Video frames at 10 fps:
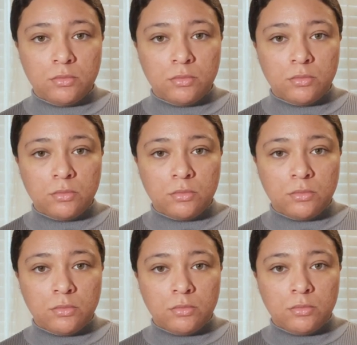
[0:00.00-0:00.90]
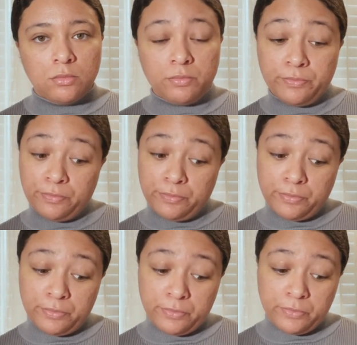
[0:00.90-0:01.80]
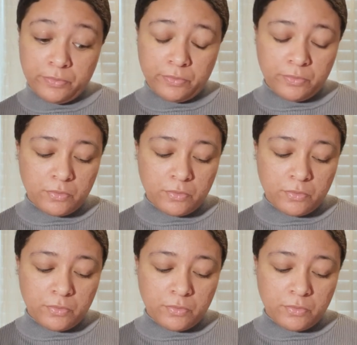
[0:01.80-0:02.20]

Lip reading: No one is speaking in this clip.